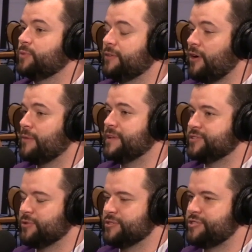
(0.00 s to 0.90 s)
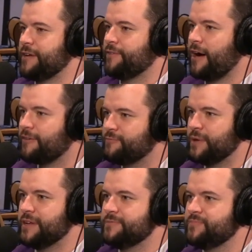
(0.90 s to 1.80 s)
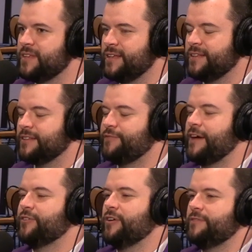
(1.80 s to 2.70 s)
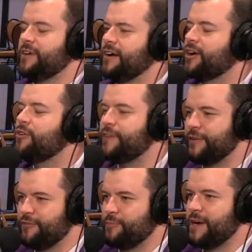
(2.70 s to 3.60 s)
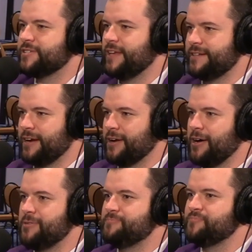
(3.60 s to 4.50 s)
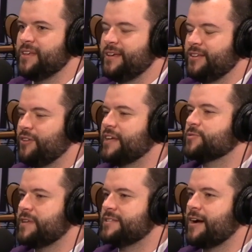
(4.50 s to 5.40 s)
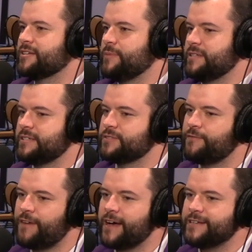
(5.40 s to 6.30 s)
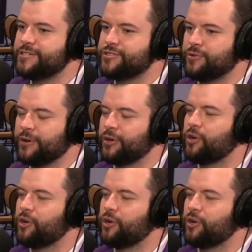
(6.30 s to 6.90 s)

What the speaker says: One of our mentors, Jeff Hoffman, the co-founder of Priceline.com, that's what he talks about. He says, find your